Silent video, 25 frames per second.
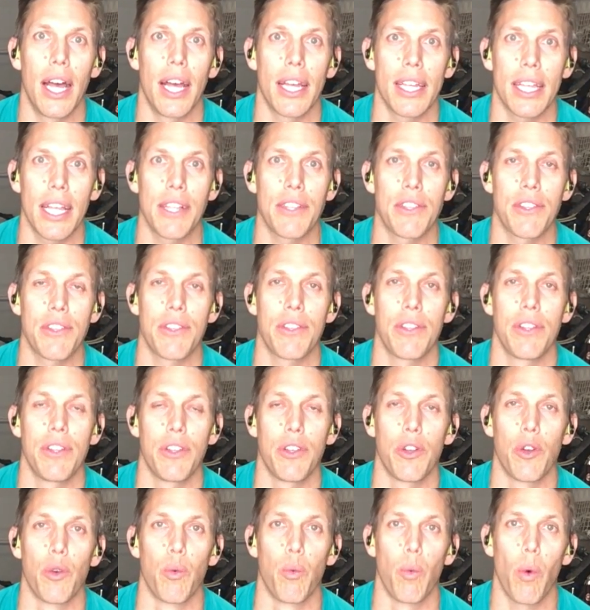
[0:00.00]
against
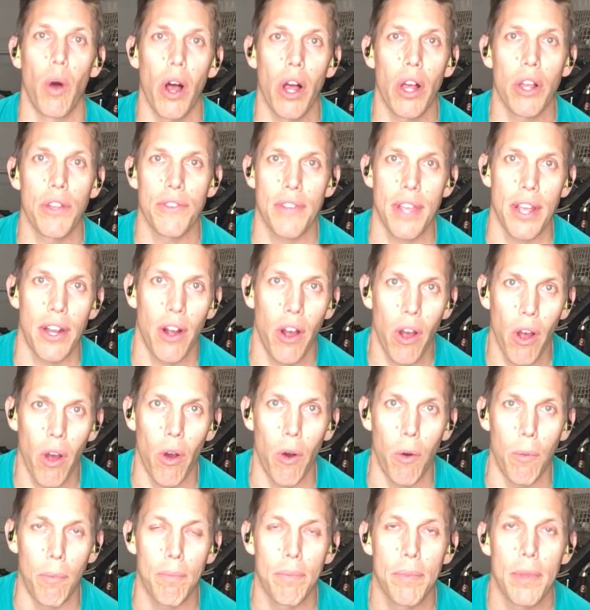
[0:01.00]
your walls at
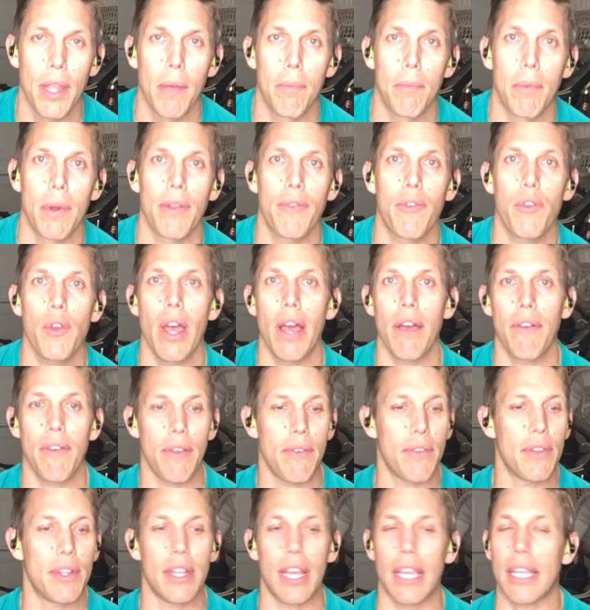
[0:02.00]
home, but if you have
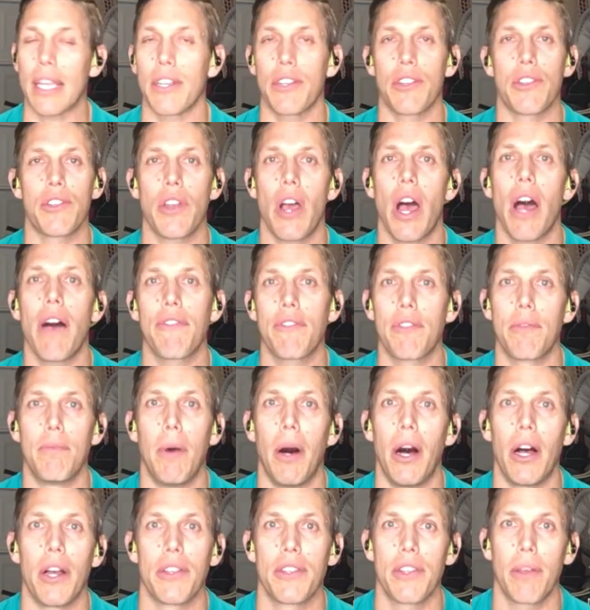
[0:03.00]
even like a soft
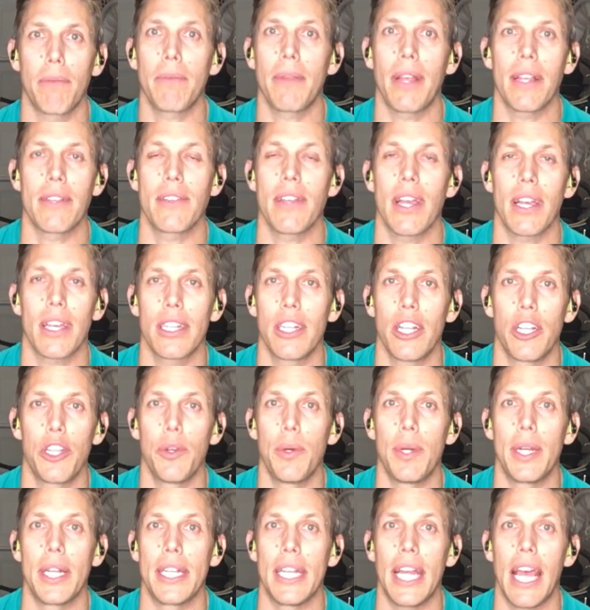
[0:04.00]
ball, something that's not going to
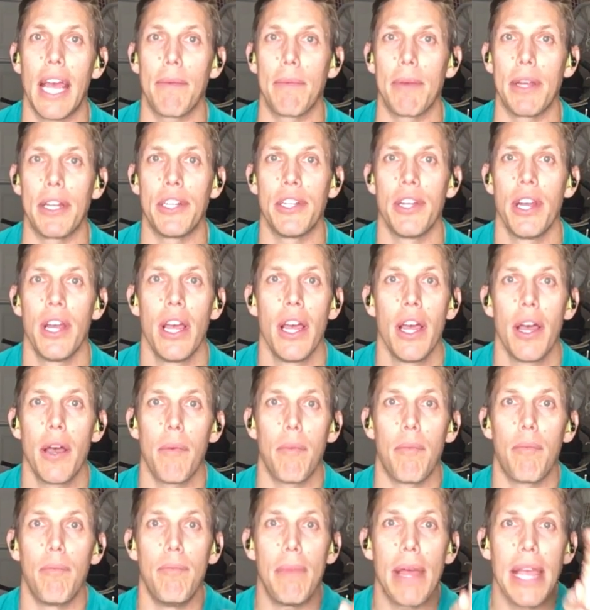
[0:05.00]
do any damage,
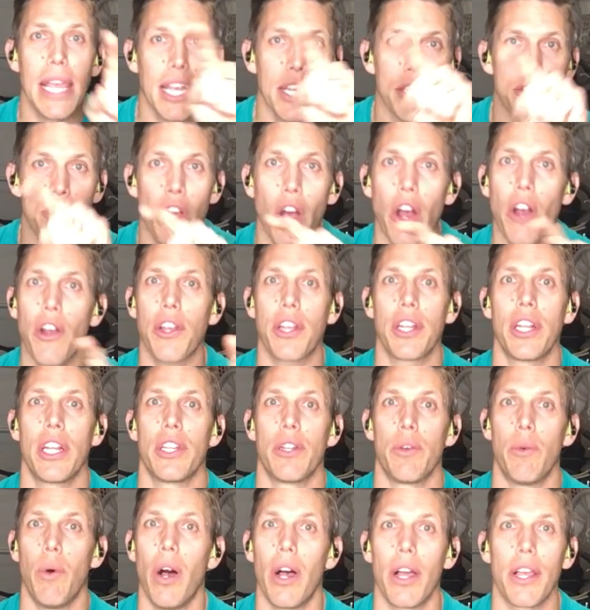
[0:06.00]
make a target
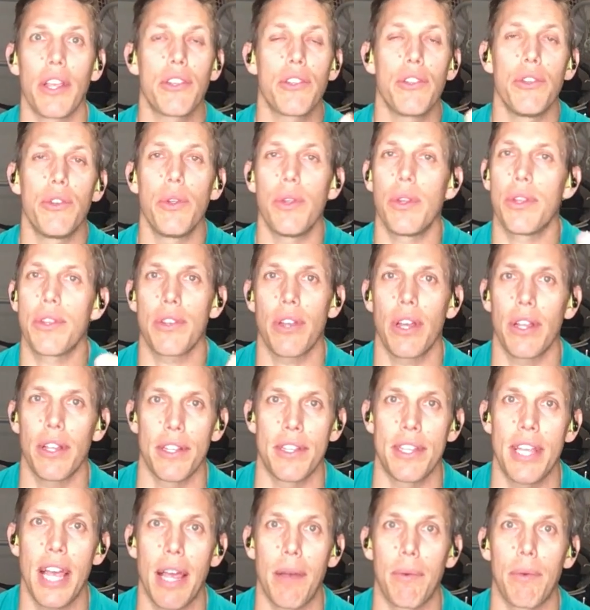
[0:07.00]
on the wall. I used to do this all
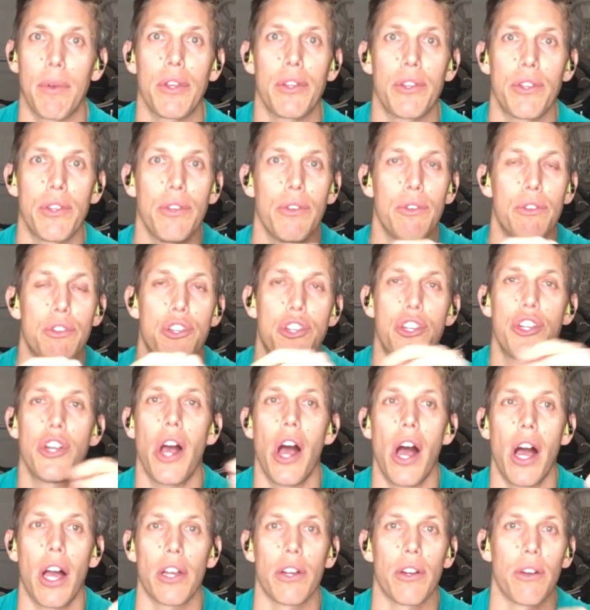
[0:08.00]
the time. We used to use
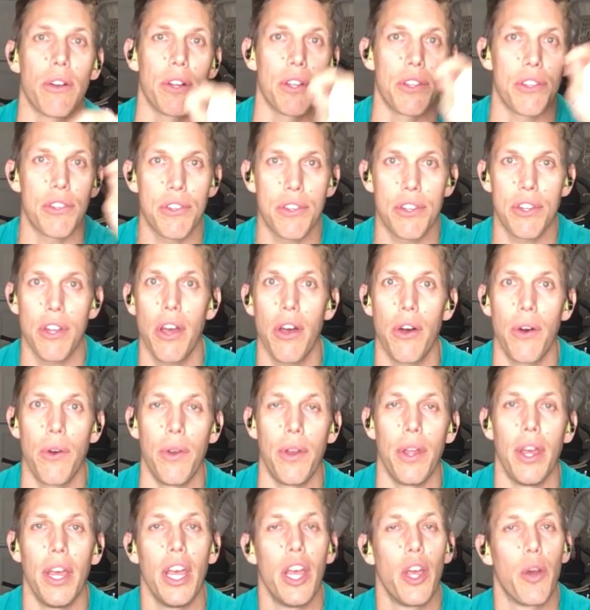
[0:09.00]
chalk or a
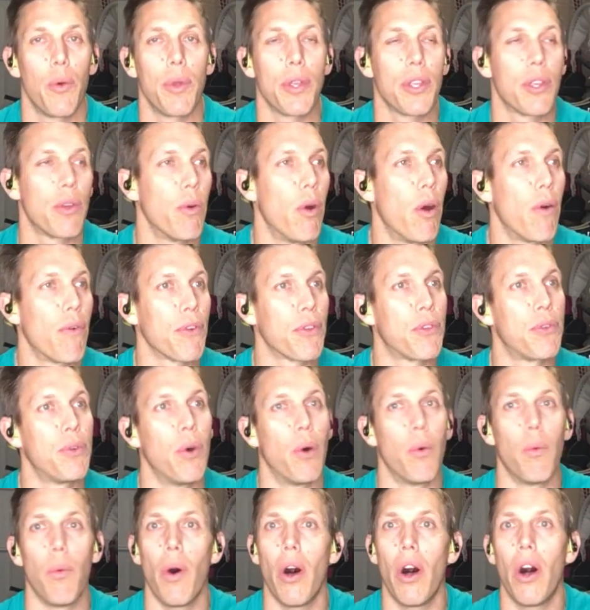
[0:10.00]
stone. We'd go over
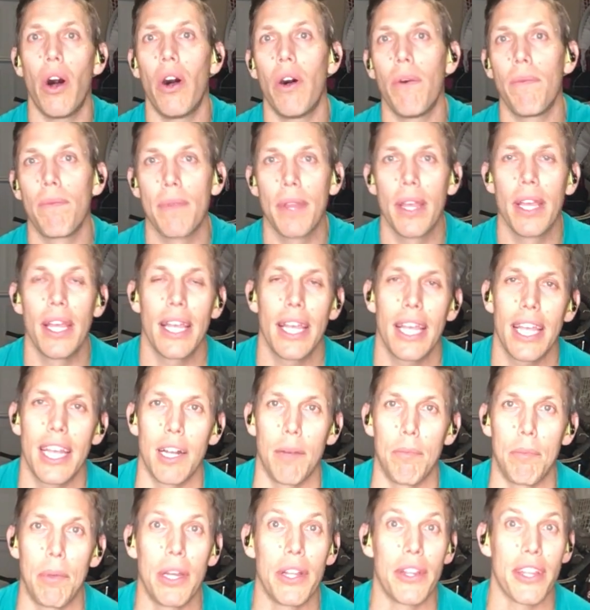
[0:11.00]
to a wall
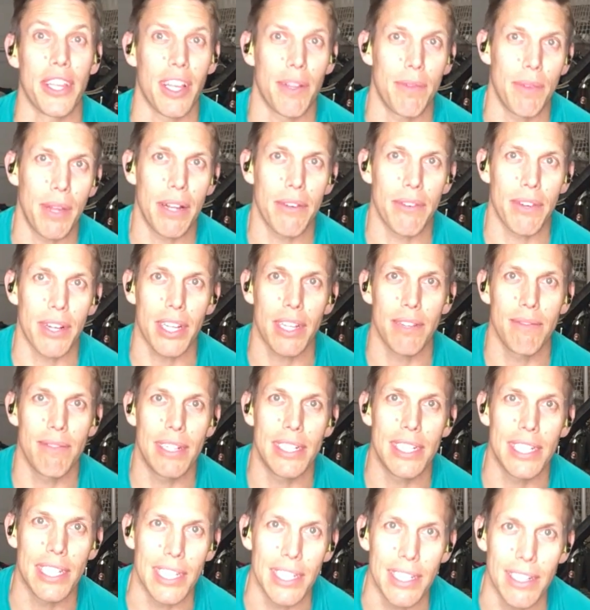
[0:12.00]
in a building. I'm not
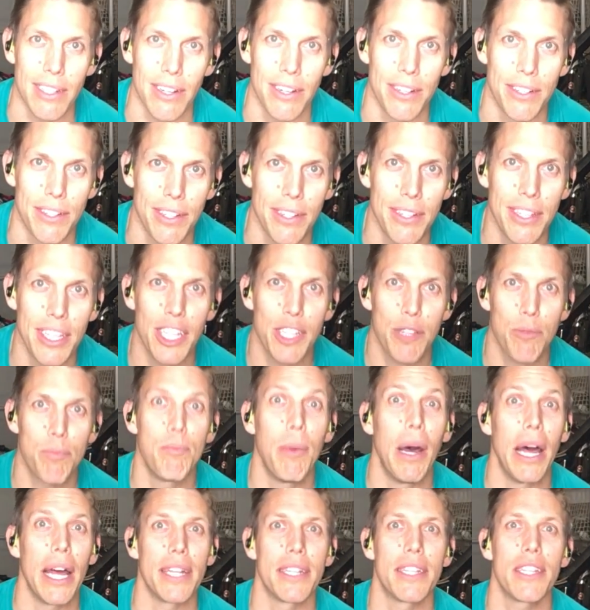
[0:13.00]
recommending you go do this,
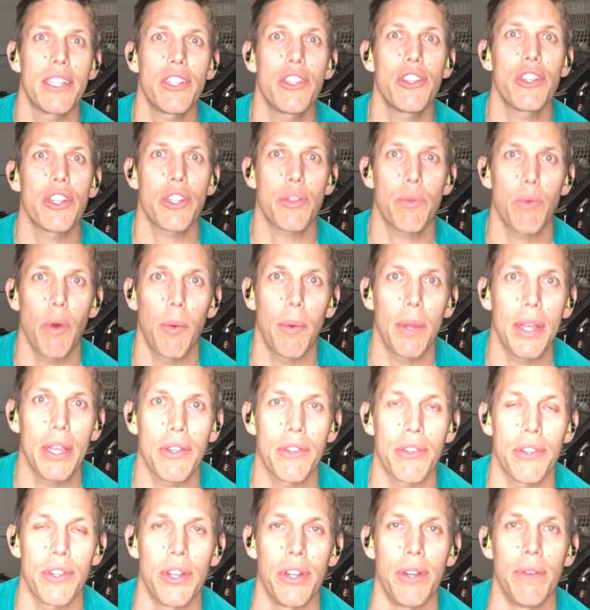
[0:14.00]
but this is just what we
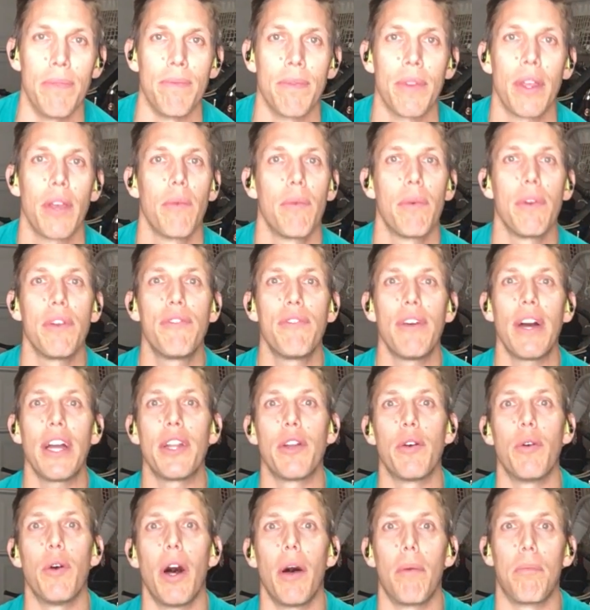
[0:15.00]
used to do. We'd
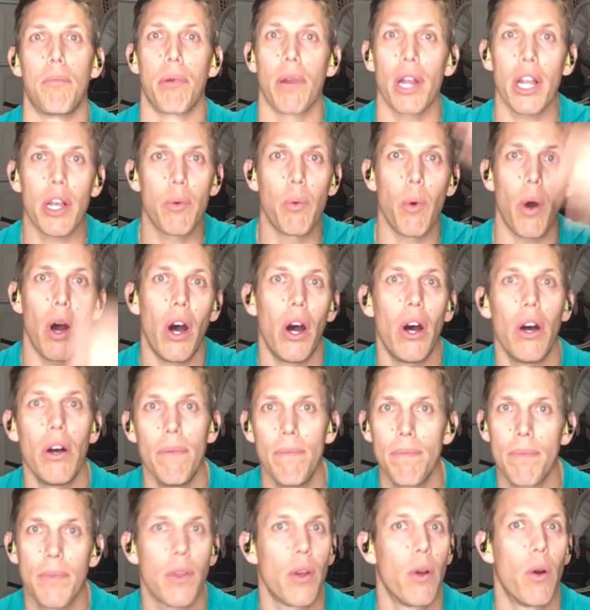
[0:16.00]
find a brick
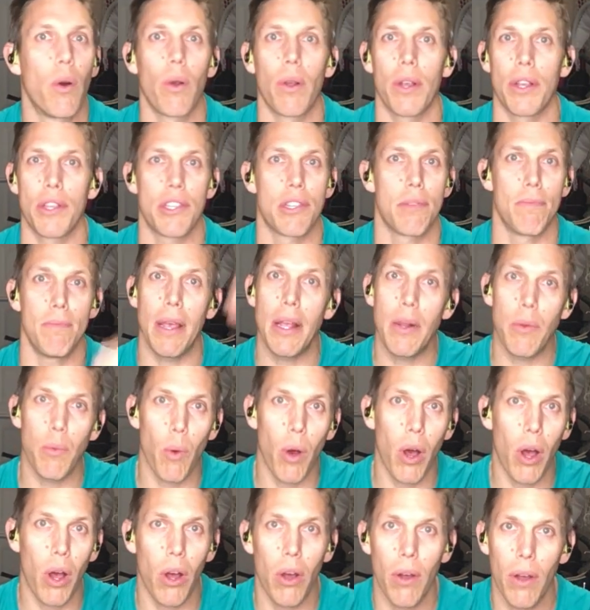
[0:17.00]
wall or a cement
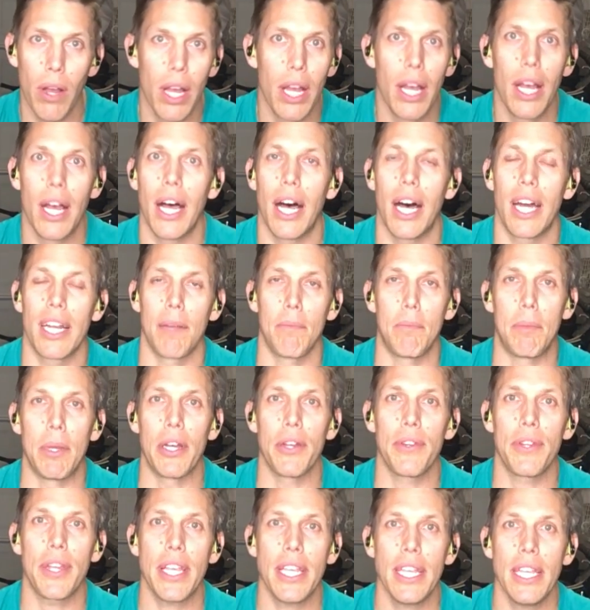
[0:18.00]
wall on a
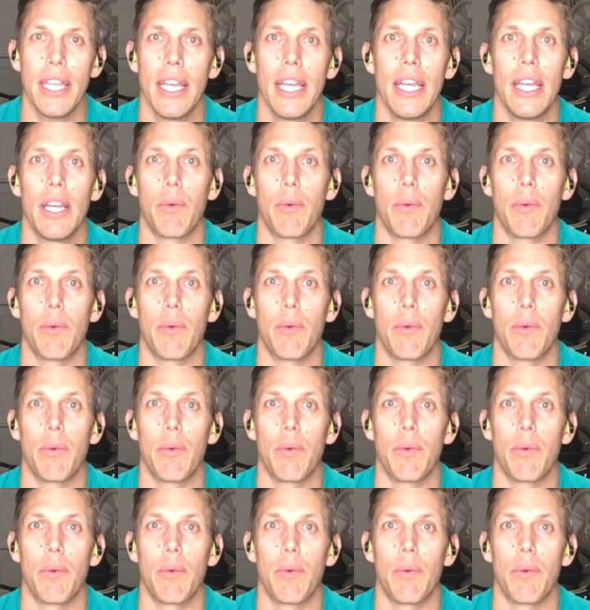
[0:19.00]
building.